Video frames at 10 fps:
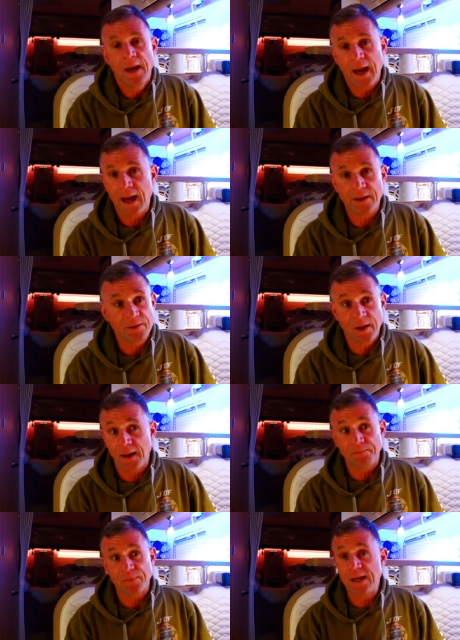And
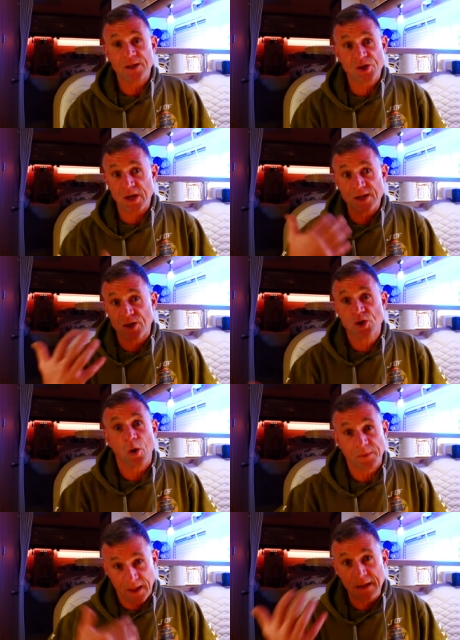um, it's, it's a
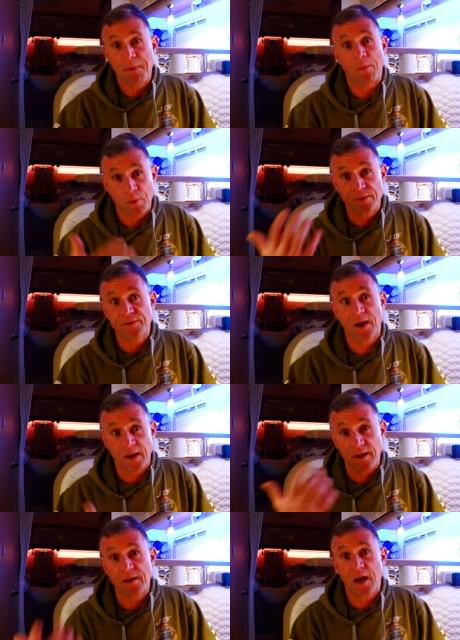job to keep up with,
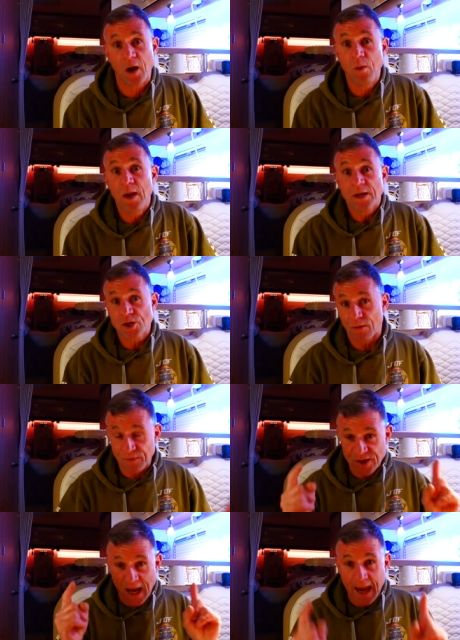uh, you know, so if
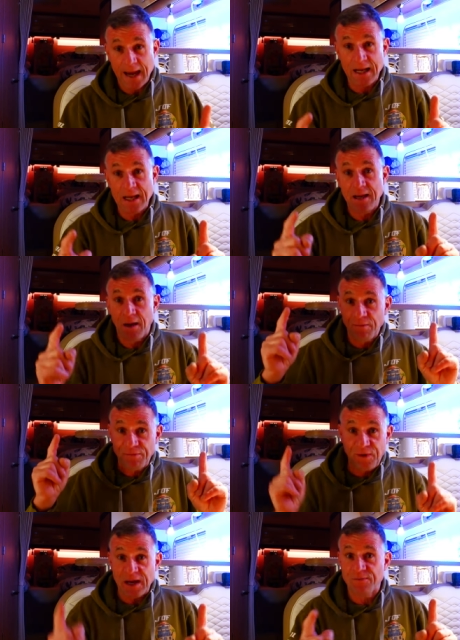there's any
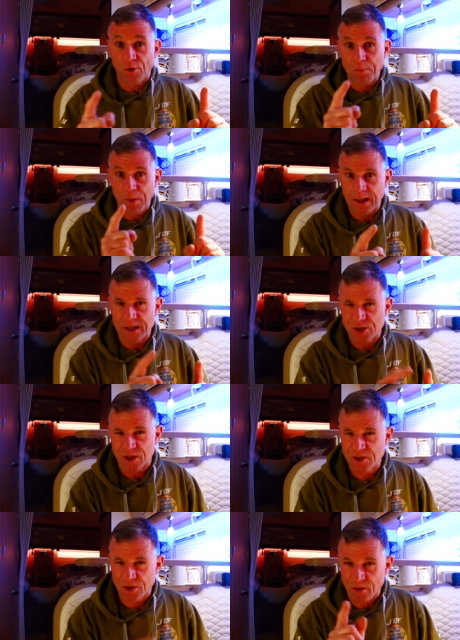favourite
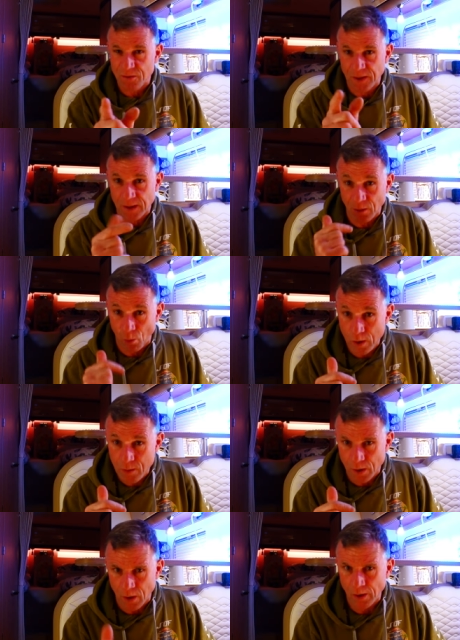places that you think that we
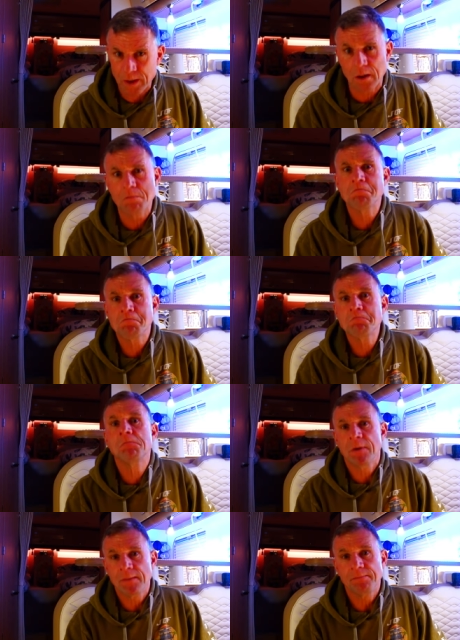would like,
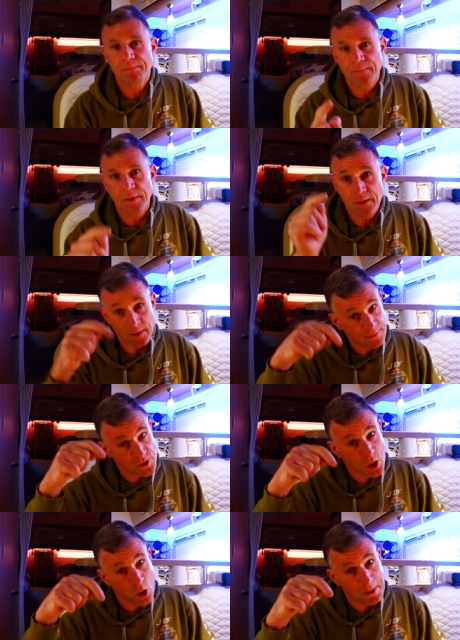give
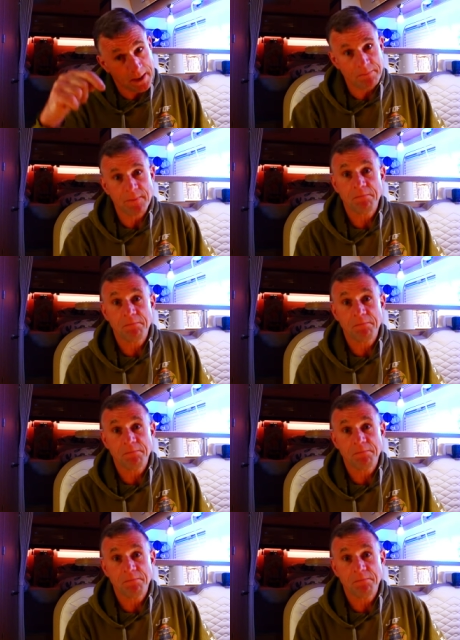us a comment